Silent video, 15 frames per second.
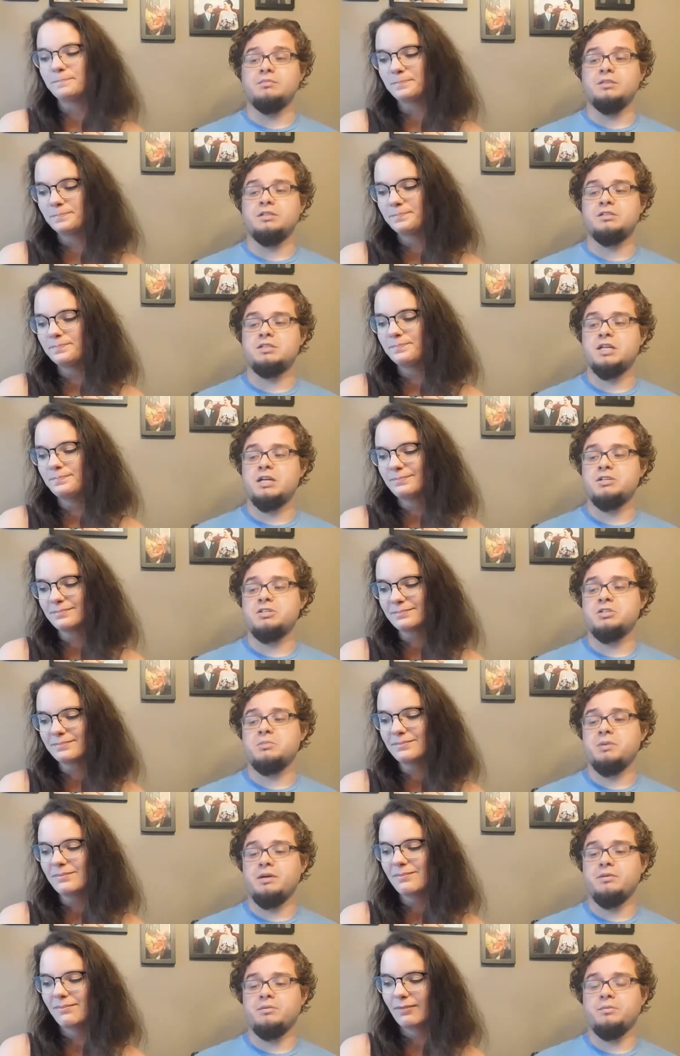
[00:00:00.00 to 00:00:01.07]
Speaker 1: It's not just
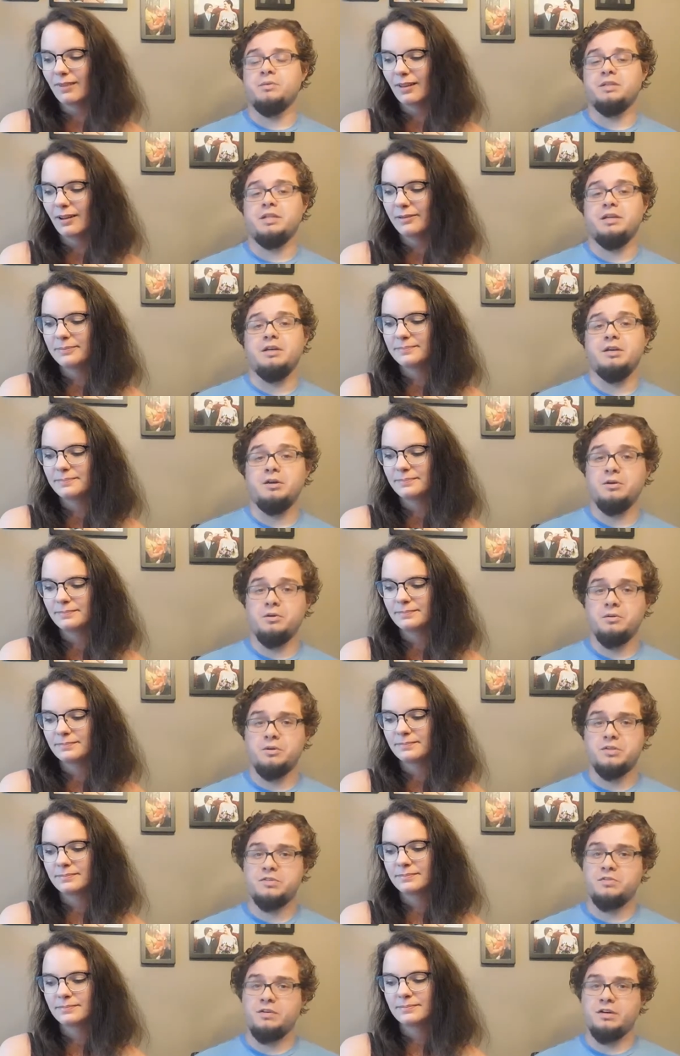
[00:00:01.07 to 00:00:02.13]
about what they know
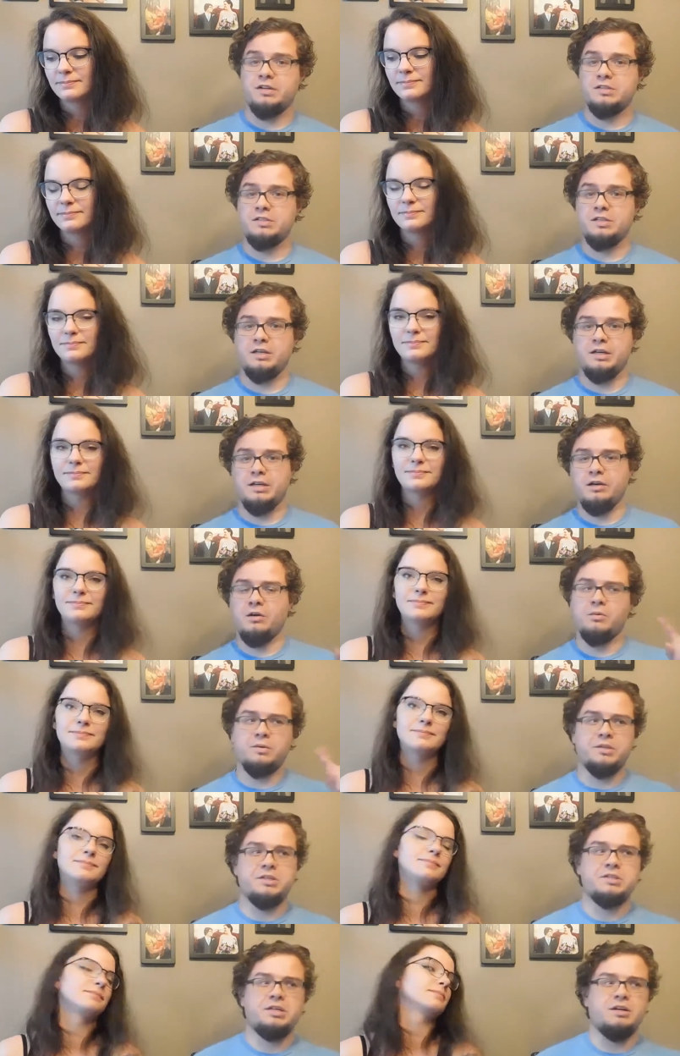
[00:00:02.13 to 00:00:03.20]
as far as like, oh,
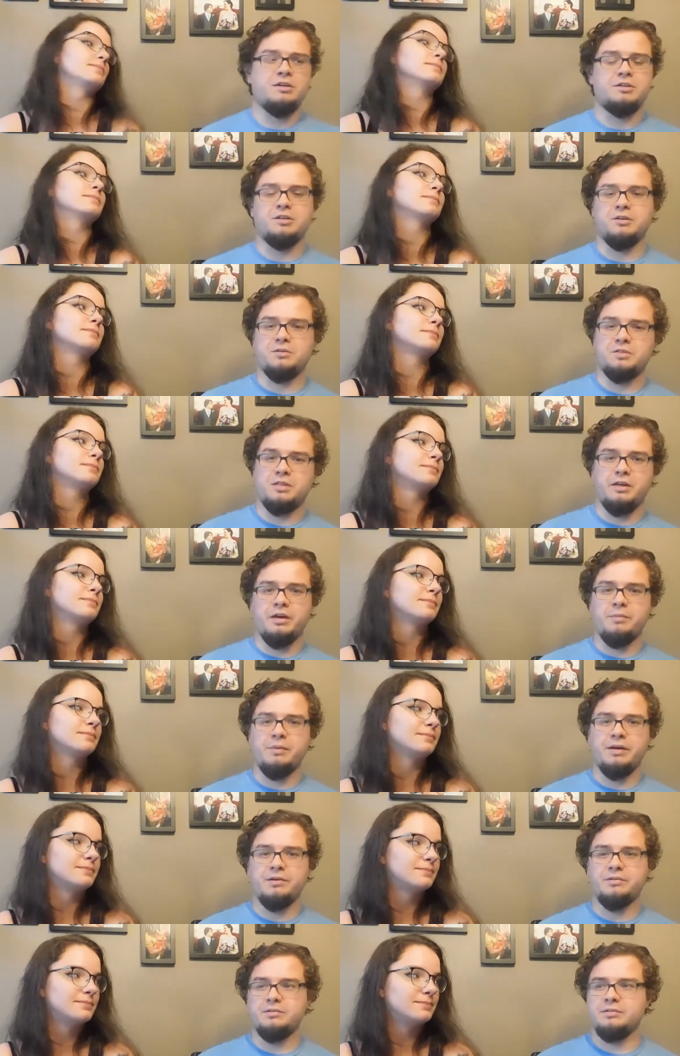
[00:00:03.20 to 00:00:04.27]
well, this character knows a lot
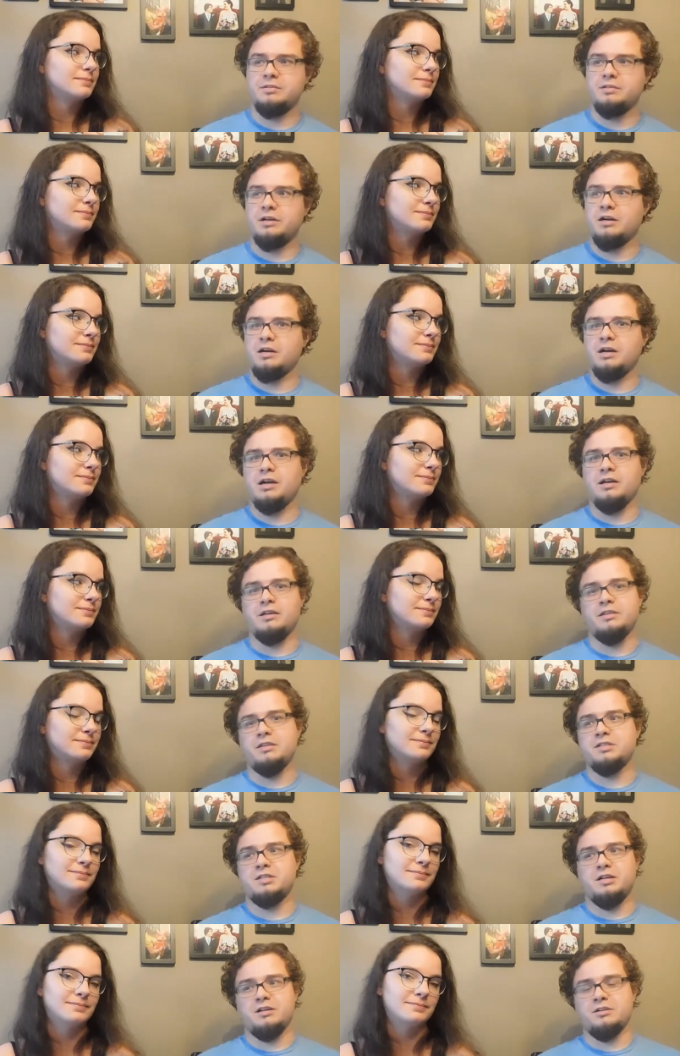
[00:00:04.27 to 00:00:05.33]
about Arcana and
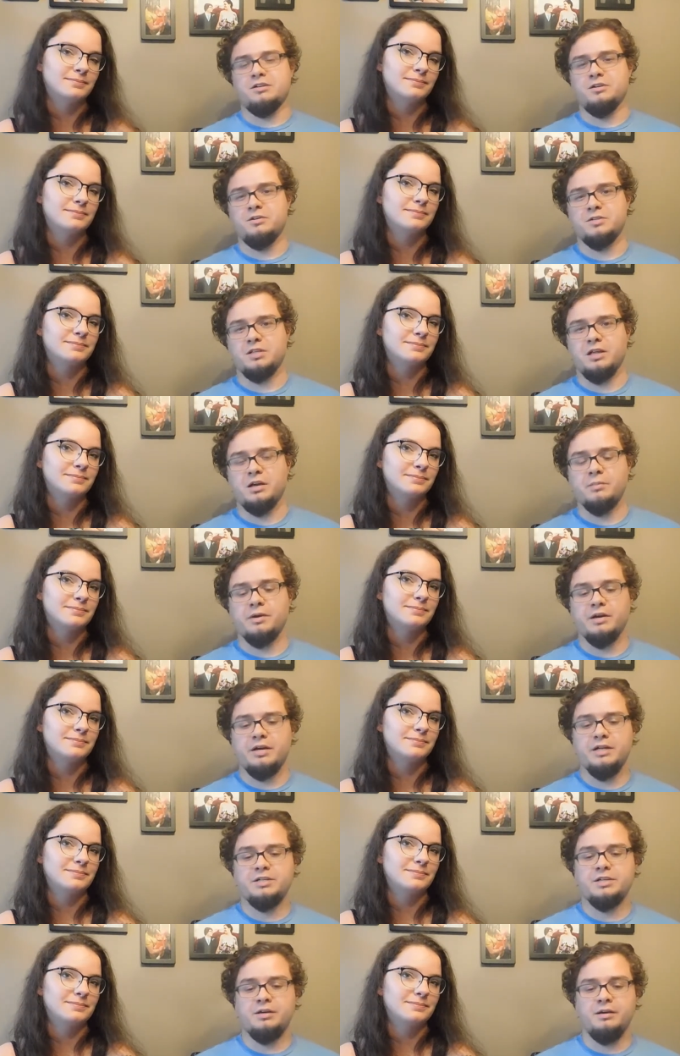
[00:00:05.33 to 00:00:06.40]
this character knows a lot about
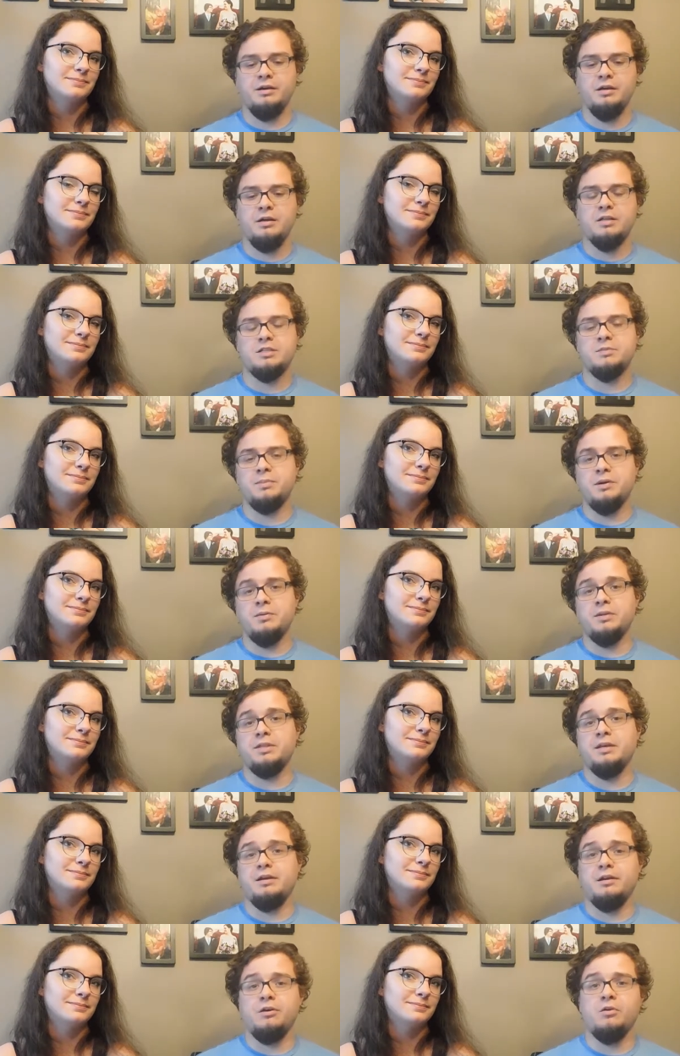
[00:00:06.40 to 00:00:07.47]
nature. It's about what
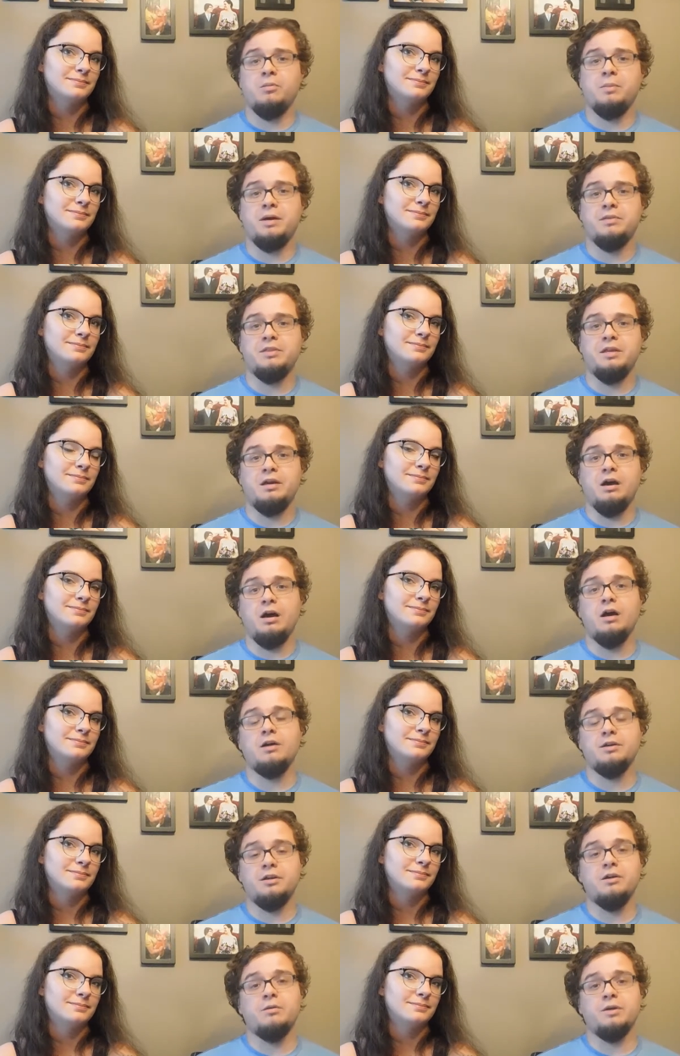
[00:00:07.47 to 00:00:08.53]
they know about the
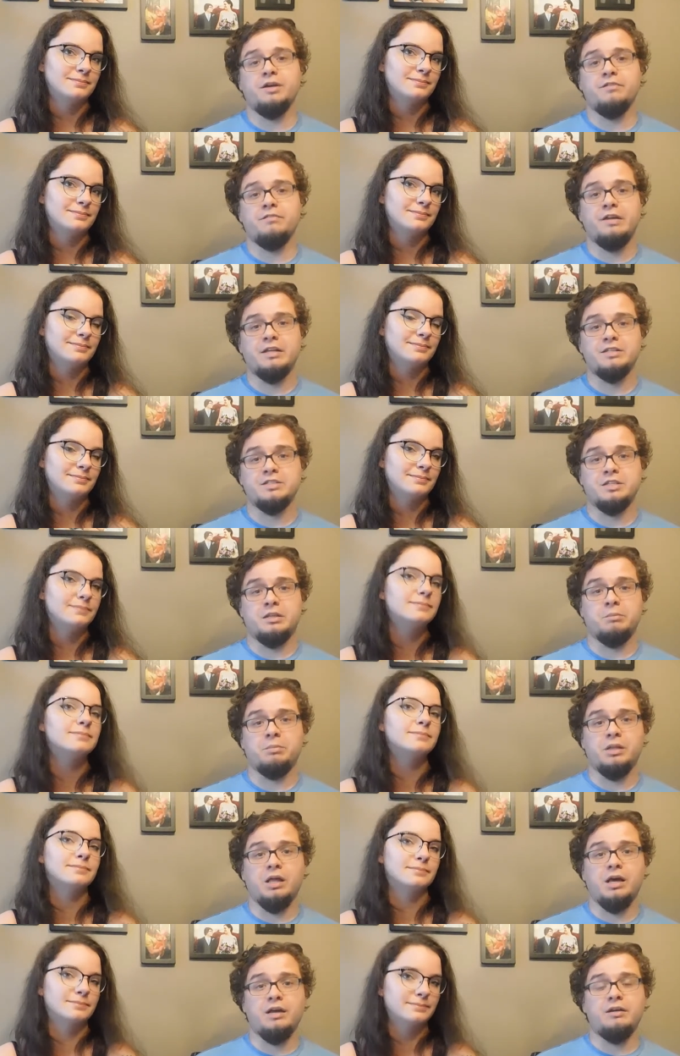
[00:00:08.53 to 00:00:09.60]
ongoing events and the
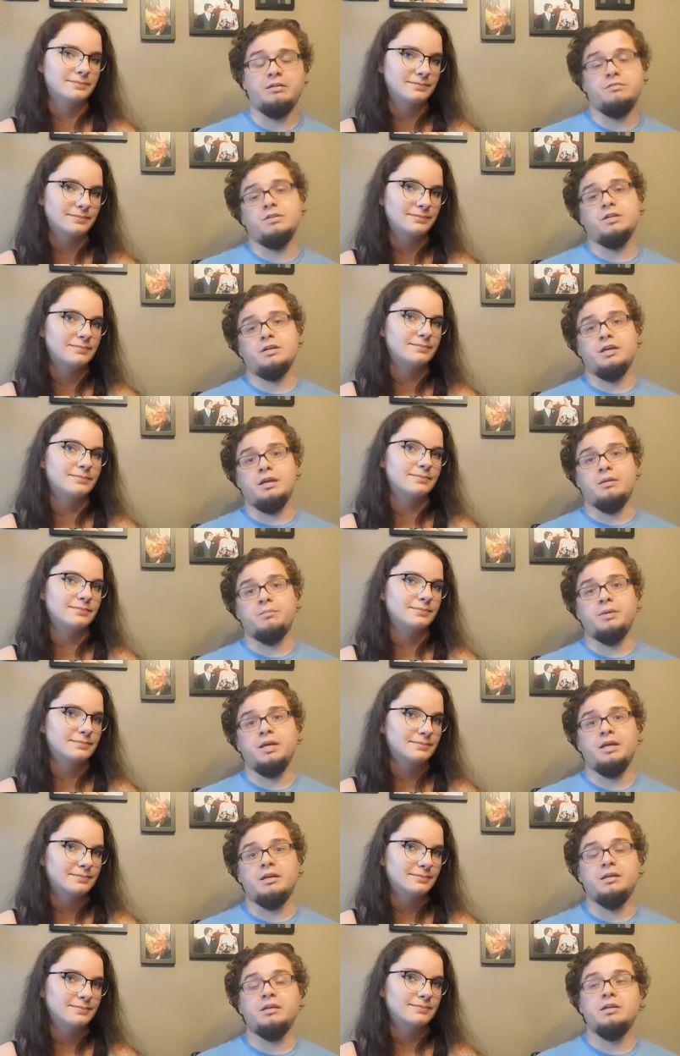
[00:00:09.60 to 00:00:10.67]
plot of your
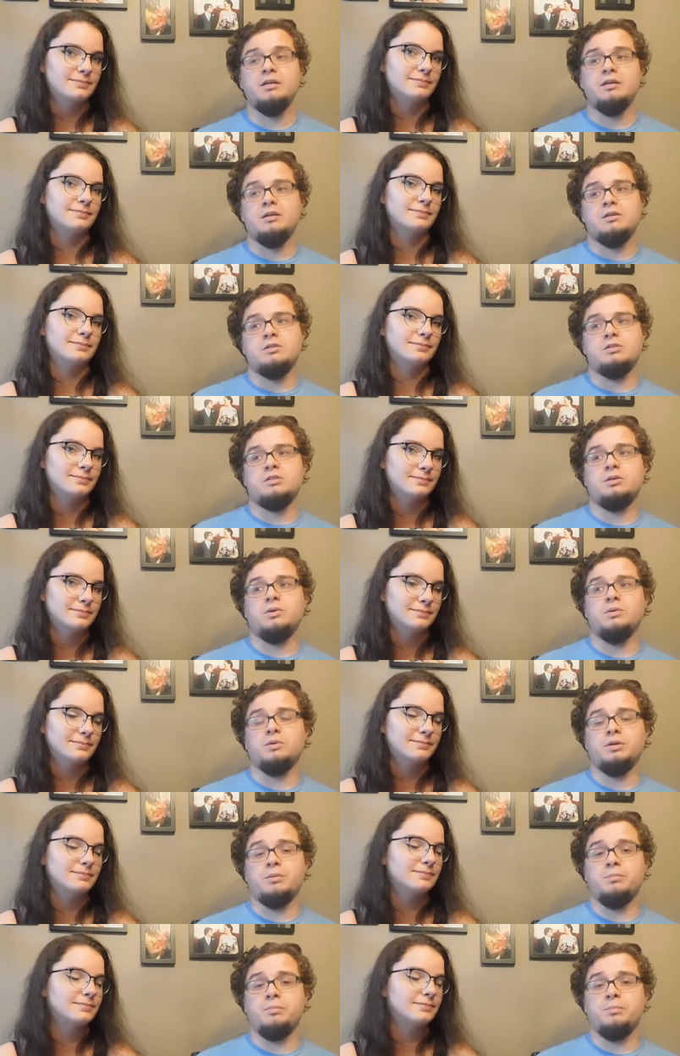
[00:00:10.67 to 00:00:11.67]
campaign. So your